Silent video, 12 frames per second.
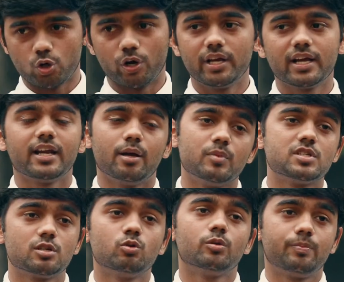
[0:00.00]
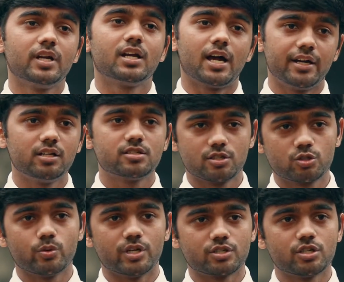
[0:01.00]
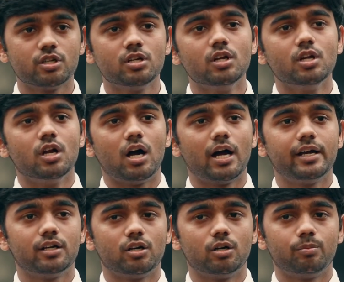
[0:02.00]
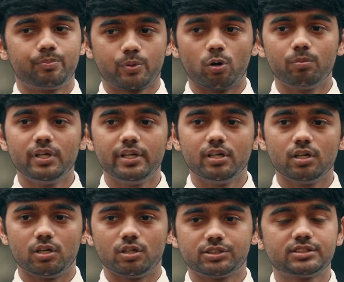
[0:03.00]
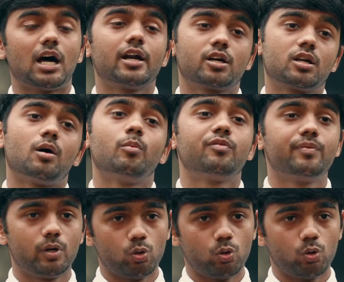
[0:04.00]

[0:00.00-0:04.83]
joining an MNC would be an ideal situation. I'd probably start a club of my